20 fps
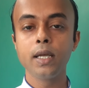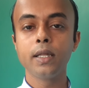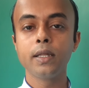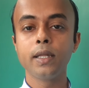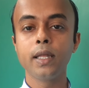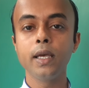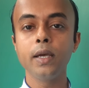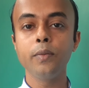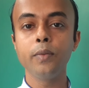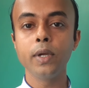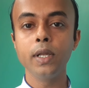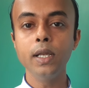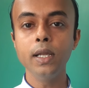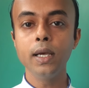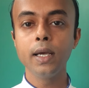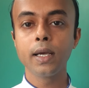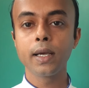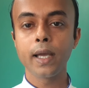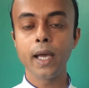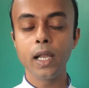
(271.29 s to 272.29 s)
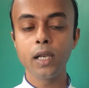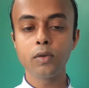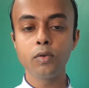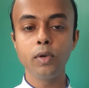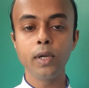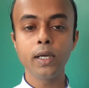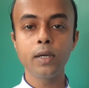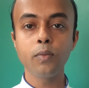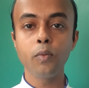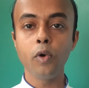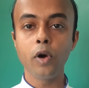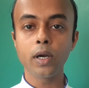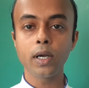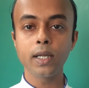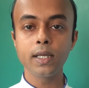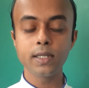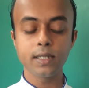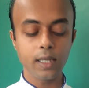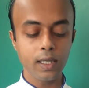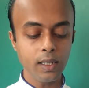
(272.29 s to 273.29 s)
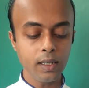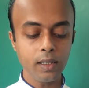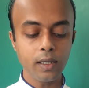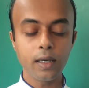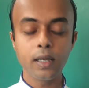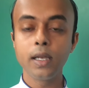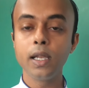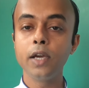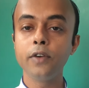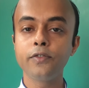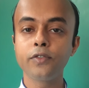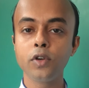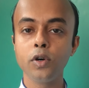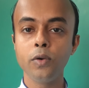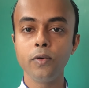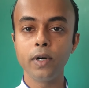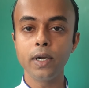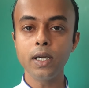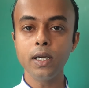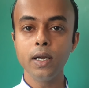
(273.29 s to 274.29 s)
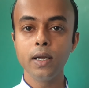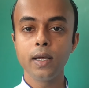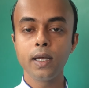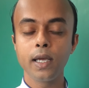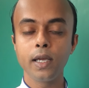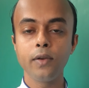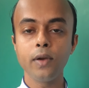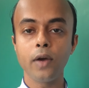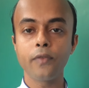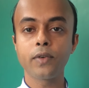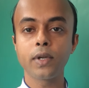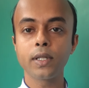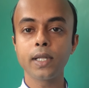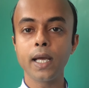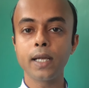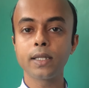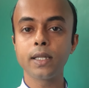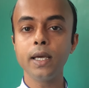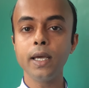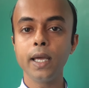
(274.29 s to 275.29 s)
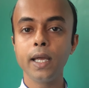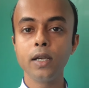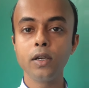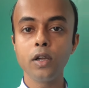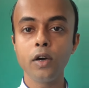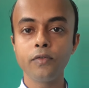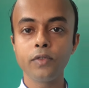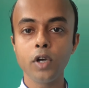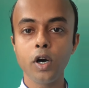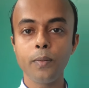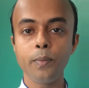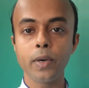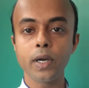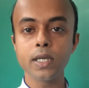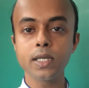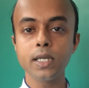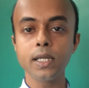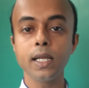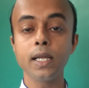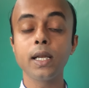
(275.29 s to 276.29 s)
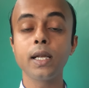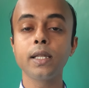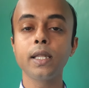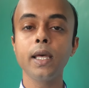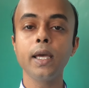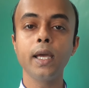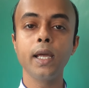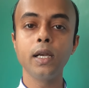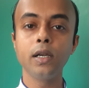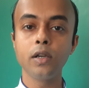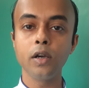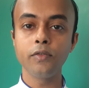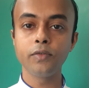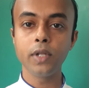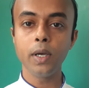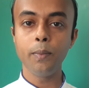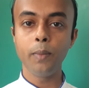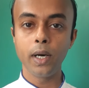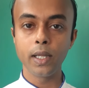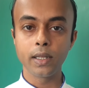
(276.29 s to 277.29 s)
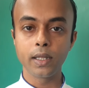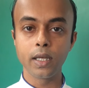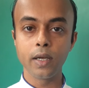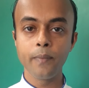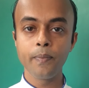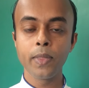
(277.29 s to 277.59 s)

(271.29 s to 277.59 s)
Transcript: they will calculate what is the leftover at the end of the operation and at the end of the month.